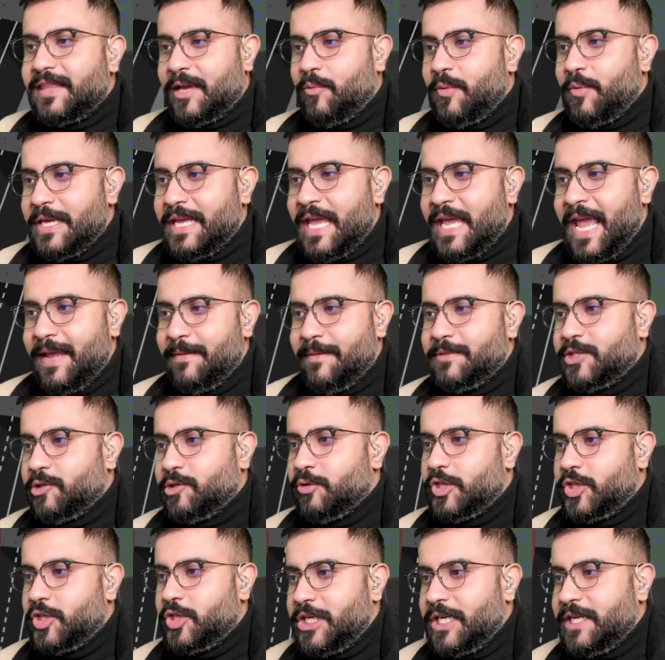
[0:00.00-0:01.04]
that we aim
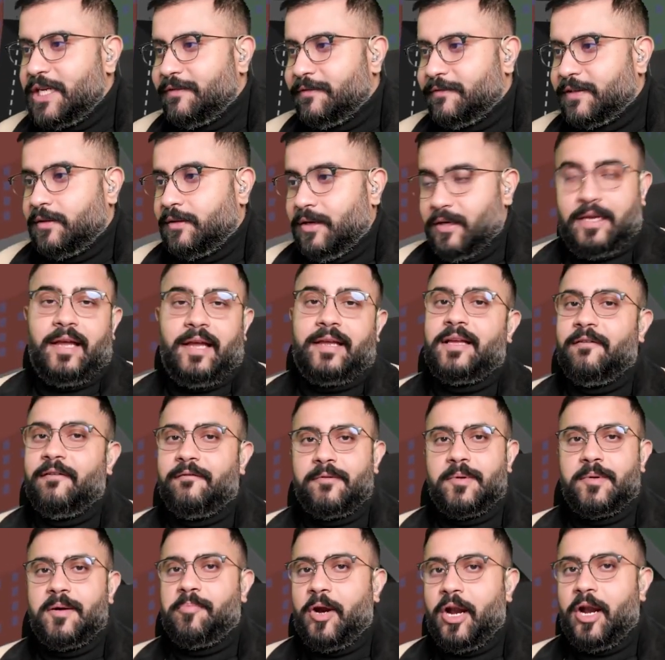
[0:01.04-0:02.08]
to achieve? Look, I come
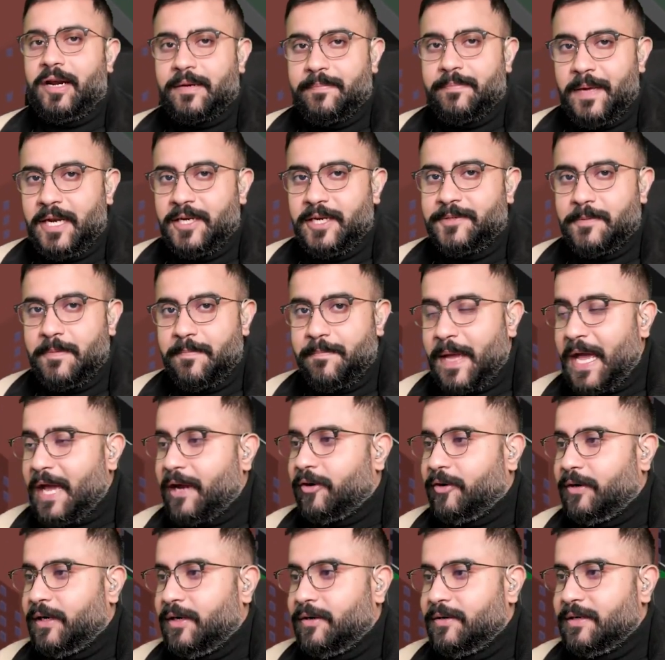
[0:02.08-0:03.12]
from a product management
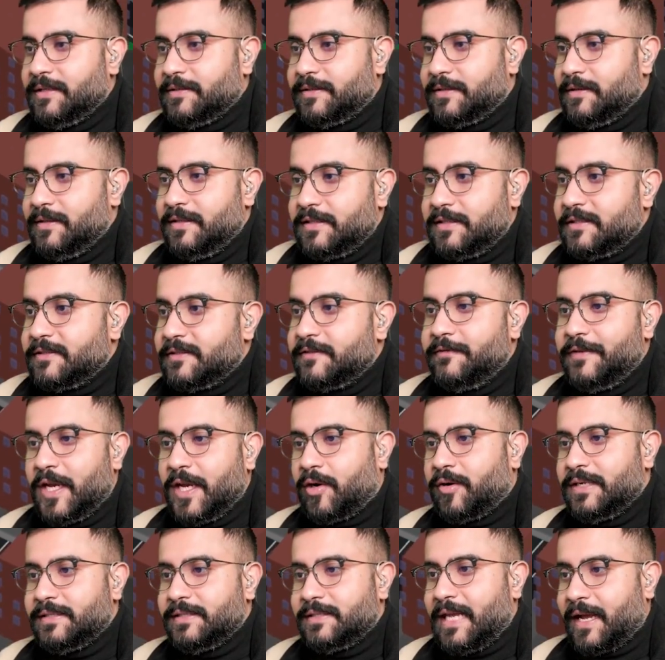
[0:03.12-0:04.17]
background, and so this is
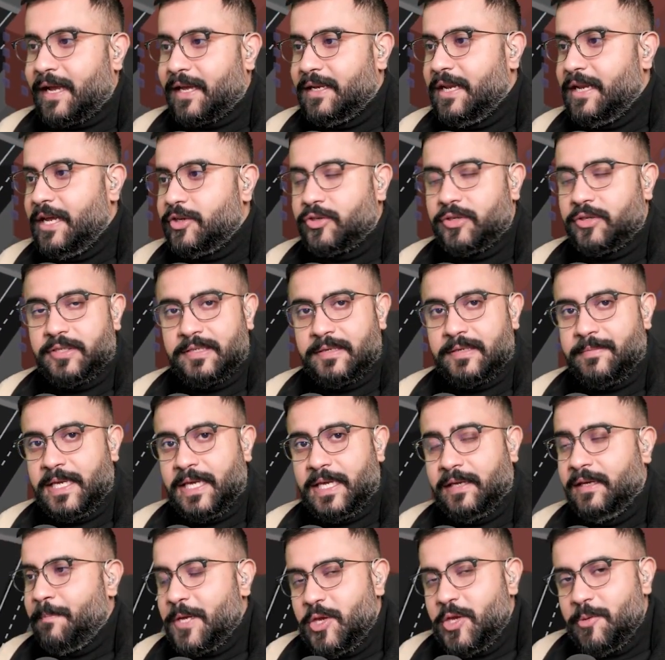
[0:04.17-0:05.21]
very second nature to
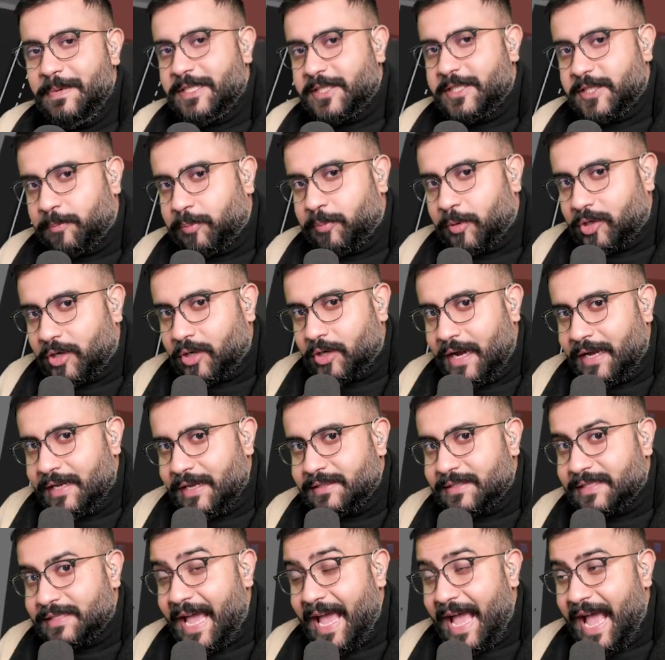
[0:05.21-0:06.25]
me, but you'd be
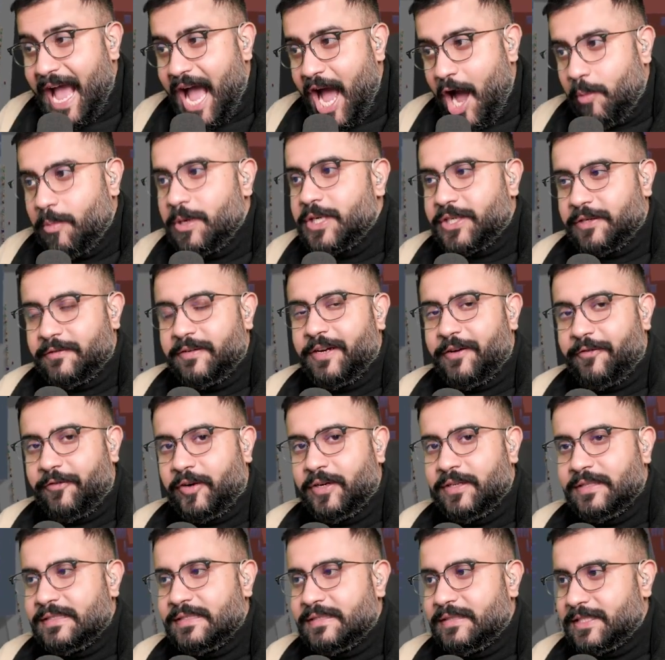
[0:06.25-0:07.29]
surprised how much of a
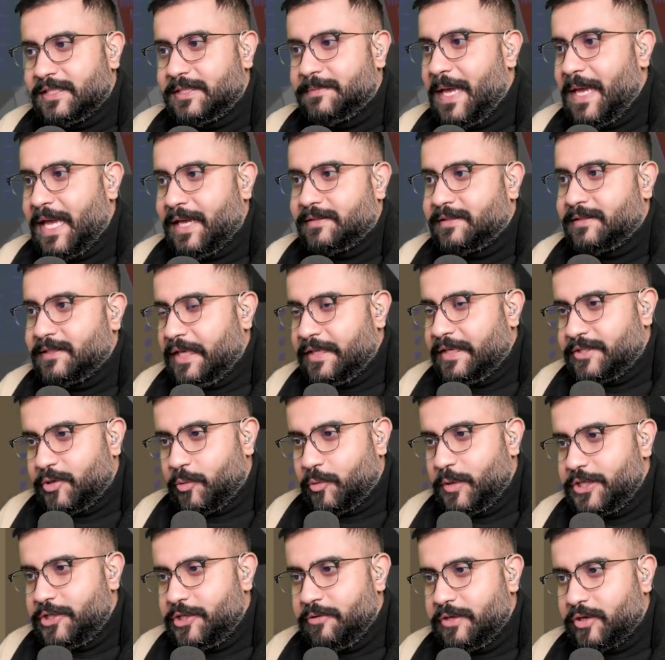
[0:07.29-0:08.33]
difference this makes. And so
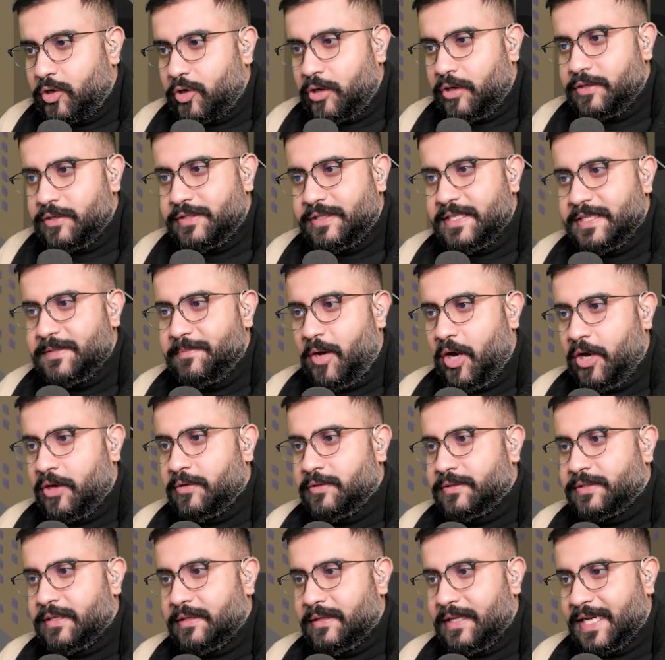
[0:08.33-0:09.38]
once you encourage these
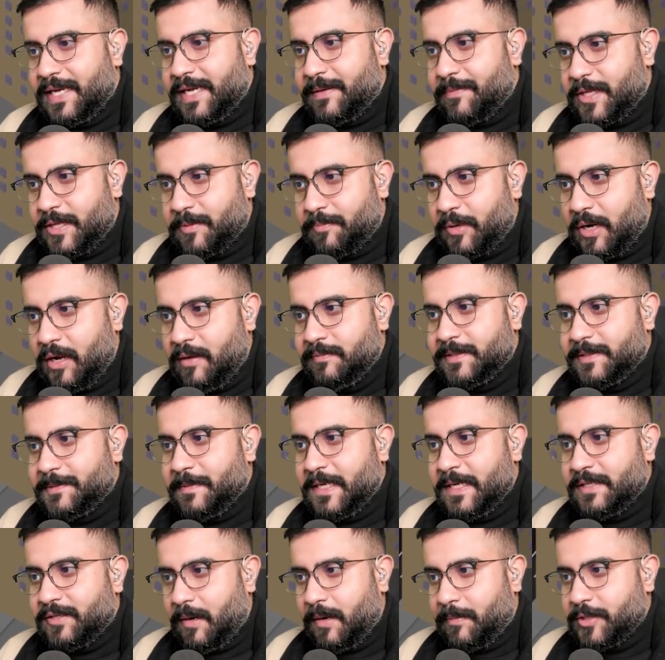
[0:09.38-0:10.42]
models to think about the problem
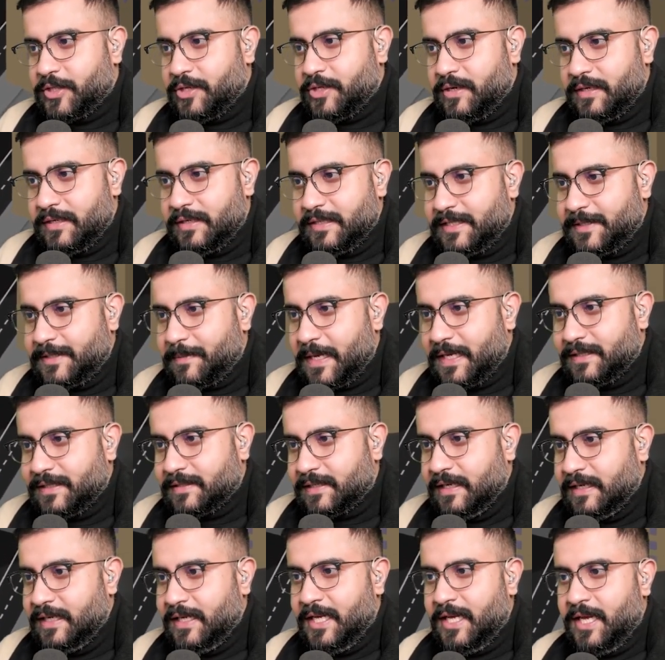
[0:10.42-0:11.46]
space, opportunity space,